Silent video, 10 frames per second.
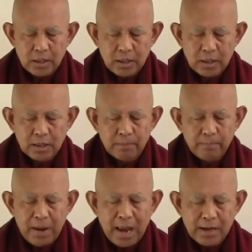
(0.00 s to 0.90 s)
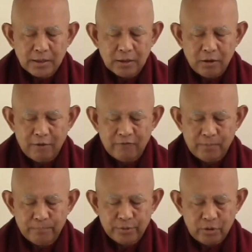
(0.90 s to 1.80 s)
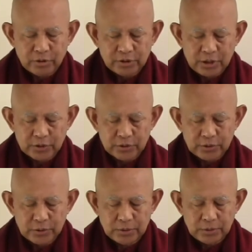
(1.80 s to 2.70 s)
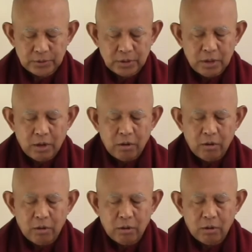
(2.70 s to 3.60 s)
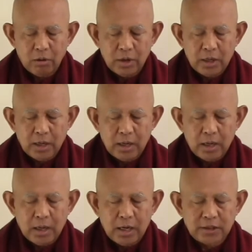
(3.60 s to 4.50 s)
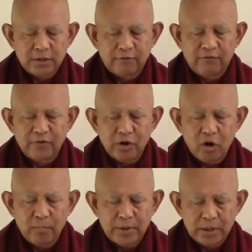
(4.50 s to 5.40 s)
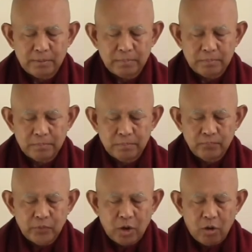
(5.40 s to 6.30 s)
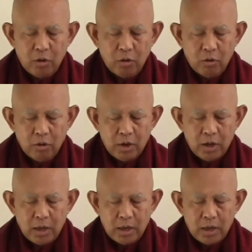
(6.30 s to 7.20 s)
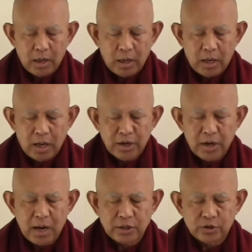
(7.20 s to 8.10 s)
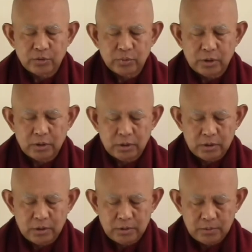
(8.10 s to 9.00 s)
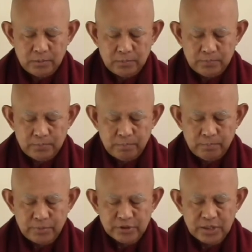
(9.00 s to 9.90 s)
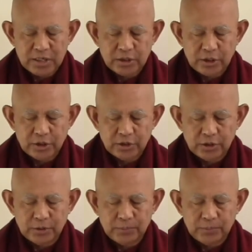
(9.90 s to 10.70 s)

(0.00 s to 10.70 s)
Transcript: in a pattern of a process, or as a phenomenon, or a natural presentation.